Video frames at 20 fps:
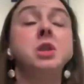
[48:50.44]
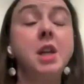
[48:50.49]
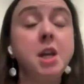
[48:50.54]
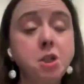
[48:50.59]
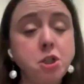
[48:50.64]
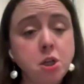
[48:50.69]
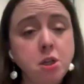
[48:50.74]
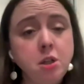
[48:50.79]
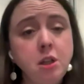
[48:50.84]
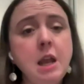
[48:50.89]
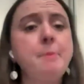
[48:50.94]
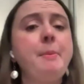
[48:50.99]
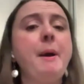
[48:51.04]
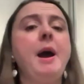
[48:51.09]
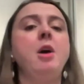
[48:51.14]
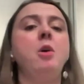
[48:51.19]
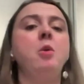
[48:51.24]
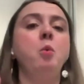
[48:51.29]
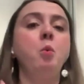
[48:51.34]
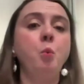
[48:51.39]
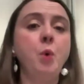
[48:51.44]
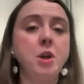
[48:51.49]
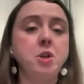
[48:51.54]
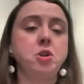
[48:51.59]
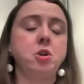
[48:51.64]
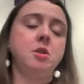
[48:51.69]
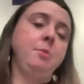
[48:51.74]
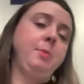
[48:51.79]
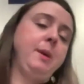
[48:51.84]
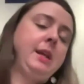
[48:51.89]
strategically about
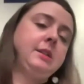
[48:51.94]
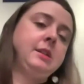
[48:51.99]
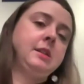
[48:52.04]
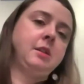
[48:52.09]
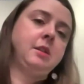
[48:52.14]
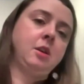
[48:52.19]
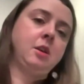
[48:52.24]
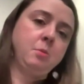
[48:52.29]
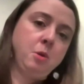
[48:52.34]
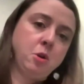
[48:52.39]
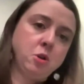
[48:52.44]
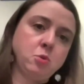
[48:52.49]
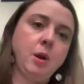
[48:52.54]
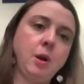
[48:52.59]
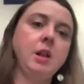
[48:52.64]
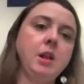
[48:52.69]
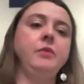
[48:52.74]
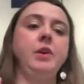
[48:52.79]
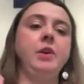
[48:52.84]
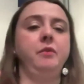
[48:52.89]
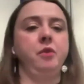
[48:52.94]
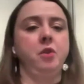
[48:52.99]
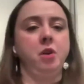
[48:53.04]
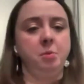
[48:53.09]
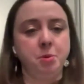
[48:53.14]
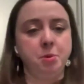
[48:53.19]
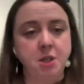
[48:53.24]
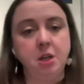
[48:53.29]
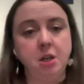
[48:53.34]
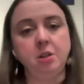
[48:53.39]
which are the pieces that are most relevant
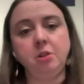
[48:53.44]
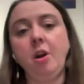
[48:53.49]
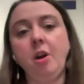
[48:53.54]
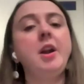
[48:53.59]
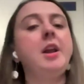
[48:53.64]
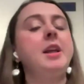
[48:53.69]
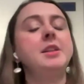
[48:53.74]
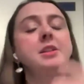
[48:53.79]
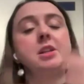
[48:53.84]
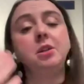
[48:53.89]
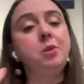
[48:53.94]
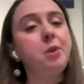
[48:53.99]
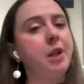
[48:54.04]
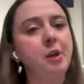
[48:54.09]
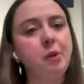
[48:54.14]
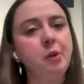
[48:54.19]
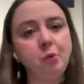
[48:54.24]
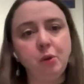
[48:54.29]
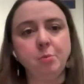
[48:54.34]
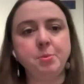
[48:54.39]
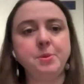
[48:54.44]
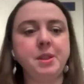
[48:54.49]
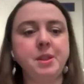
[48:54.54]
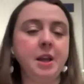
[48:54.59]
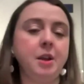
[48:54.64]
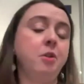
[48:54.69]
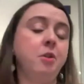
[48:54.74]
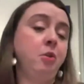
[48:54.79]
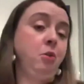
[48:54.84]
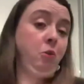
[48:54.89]
for a particular audience, including groups
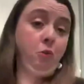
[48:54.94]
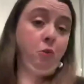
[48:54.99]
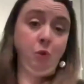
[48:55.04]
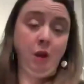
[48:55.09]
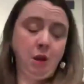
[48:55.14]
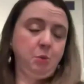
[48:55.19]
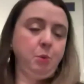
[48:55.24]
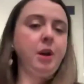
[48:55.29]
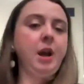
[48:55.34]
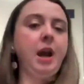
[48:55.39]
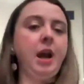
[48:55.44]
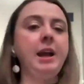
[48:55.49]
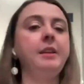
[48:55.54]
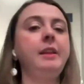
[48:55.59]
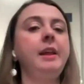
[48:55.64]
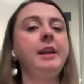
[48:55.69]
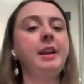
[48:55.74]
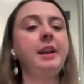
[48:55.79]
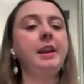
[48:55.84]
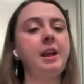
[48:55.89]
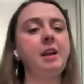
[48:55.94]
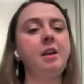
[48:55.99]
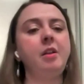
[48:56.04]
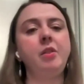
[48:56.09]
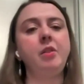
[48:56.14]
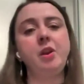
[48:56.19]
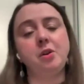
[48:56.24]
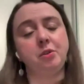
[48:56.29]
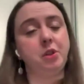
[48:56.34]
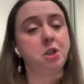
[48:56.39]
like Groundwork
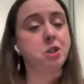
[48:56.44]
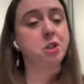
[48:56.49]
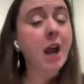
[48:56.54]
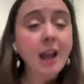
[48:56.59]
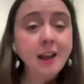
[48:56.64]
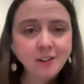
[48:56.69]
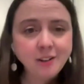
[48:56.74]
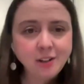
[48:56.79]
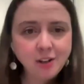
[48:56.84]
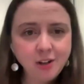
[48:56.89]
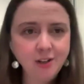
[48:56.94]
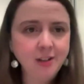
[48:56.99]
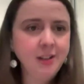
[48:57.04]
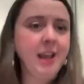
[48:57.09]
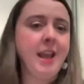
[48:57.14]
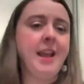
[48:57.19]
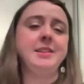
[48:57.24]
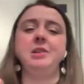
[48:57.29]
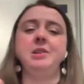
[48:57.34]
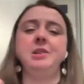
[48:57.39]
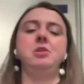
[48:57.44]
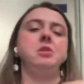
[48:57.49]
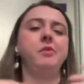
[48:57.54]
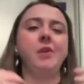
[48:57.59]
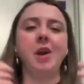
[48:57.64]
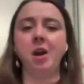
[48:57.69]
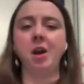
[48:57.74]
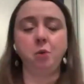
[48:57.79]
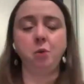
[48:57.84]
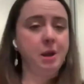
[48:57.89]
highlighting the early childhood case. I know
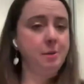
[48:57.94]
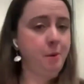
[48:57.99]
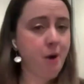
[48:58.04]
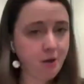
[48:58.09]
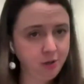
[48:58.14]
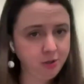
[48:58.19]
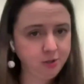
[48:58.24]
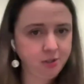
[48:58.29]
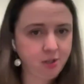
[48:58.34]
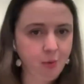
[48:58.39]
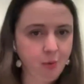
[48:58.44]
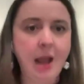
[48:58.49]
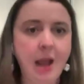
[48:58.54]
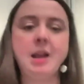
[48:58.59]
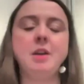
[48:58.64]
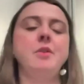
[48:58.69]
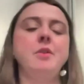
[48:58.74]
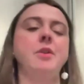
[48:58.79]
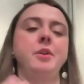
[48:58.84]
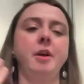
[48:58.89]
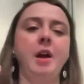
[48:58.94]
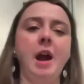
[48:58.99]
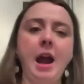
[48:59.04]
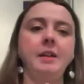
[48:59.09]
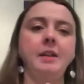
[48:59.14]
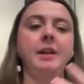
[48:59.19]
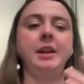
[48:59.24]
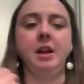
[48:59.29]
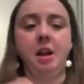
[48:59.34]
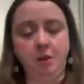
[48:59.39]
you've got great partners in Ohio that are
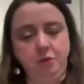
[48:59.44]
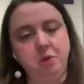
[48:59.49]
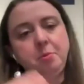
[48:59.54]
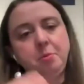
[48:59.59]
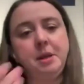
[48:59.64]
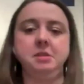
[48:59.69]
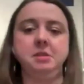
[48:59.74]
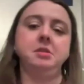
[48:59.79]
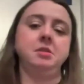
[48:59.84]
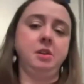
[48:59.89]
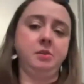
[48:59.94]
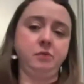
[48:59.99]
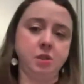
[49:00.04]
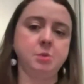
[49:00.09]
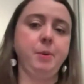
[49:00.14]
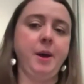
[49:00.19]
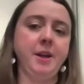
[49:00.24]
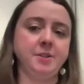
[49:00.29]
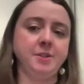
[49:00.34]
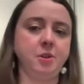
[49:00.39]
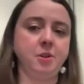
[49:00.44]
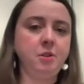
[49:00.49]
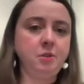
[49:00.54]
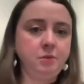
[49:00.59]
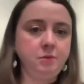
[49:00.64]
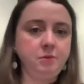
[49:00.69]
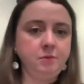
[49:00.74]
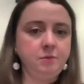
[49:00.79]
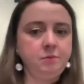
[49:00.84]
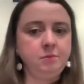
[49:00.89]
highlighting other pieces of this
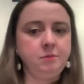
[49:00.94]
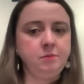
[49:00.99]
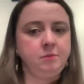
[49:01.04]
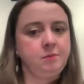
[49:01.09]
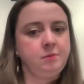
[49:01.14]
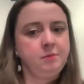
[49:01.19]
puzzle.